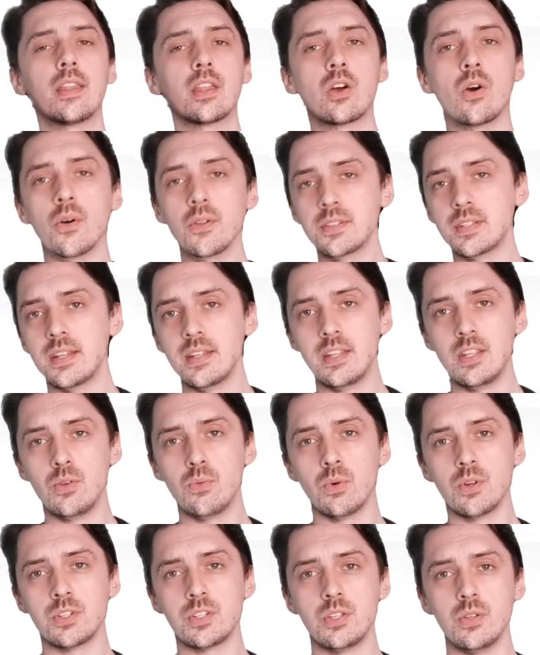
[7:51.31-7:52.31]
the content that
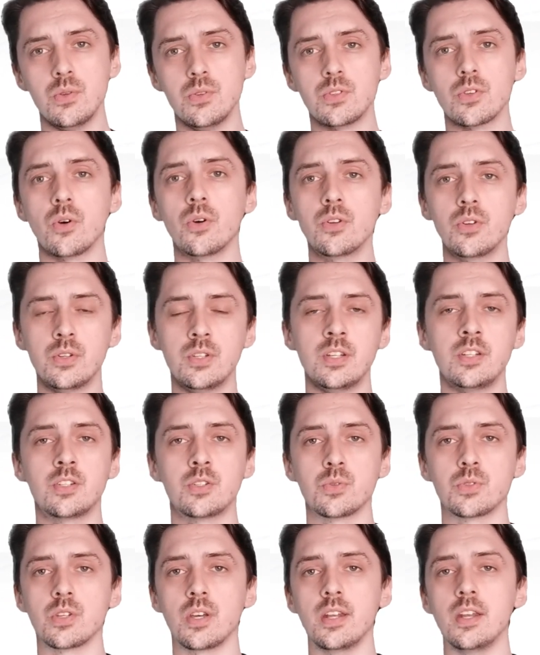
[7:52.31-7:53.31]
you want to use on your
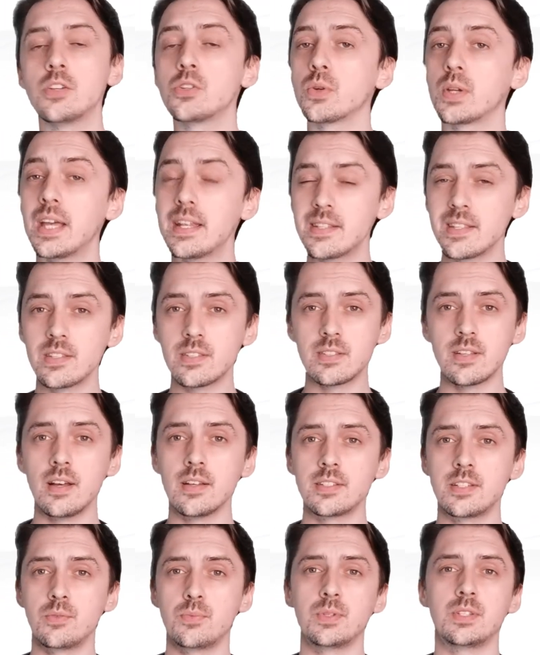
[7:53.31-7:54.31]
digital signage or getting
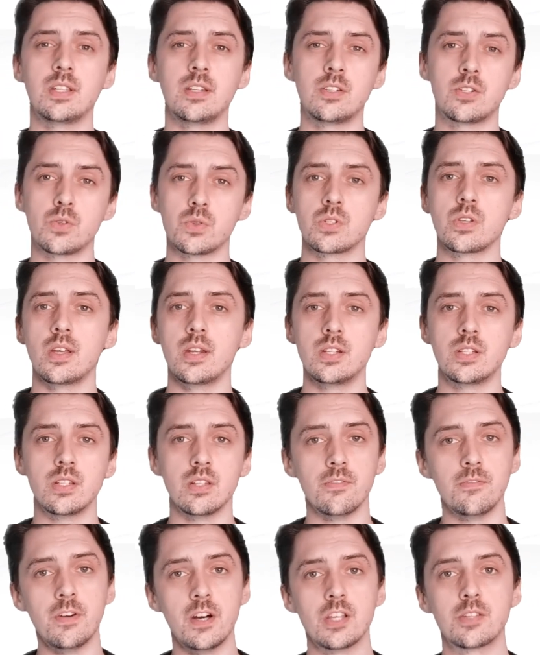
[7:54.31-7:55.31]
started with digital signage
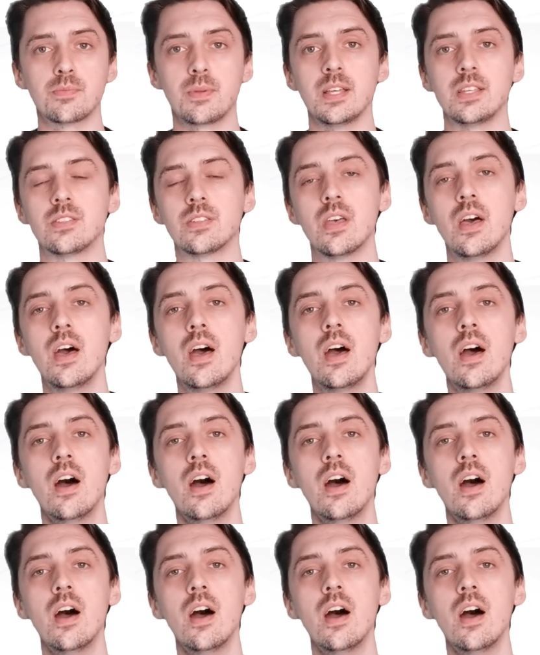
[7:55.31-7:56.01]
in the first place,